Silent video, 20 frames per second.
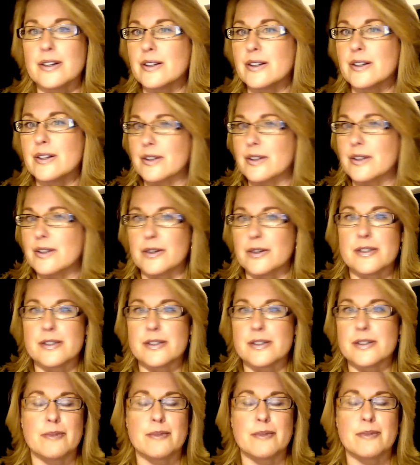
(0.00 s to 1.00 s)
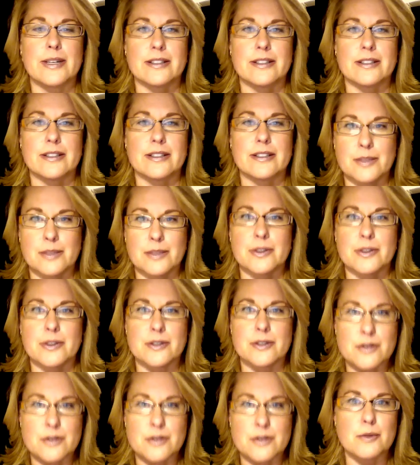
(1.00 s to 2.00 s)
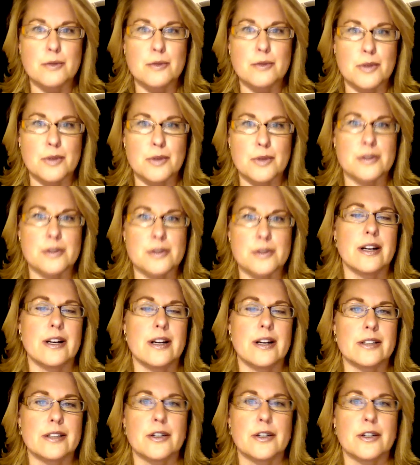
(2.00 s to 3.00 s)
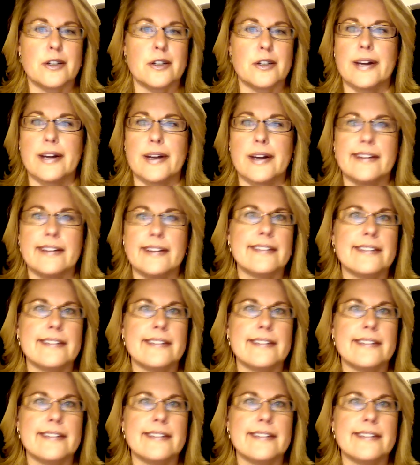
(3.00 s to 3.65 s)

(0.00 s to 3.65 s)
those have been some of the two most ongoingly